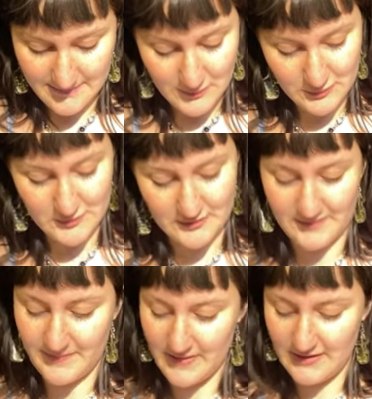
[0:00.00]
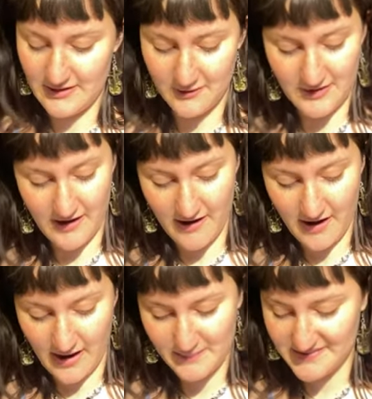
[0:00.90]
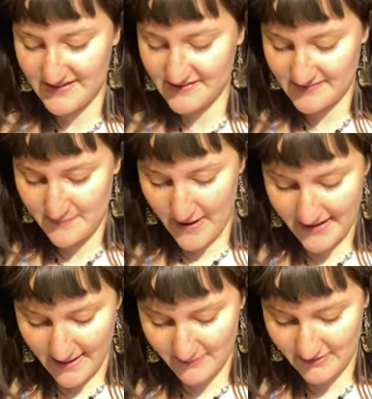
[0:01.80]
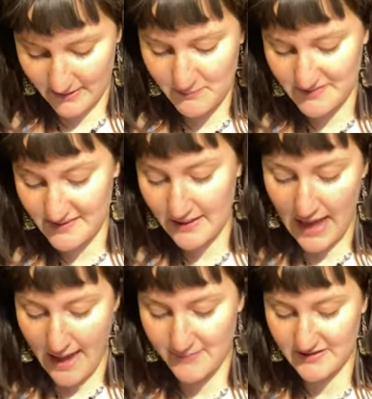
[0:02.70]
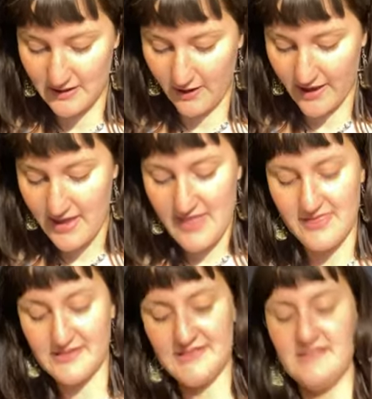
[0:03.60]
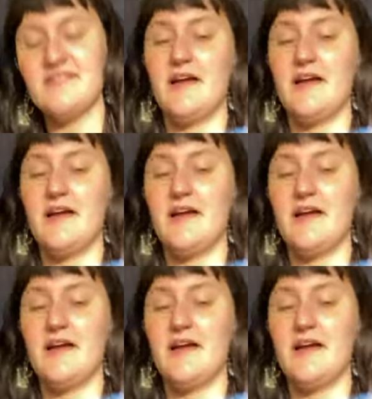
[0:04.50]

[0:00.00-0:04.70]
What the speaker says: You know, there, I'm seeing some bad habits. I've been seeing habits. Okay, this is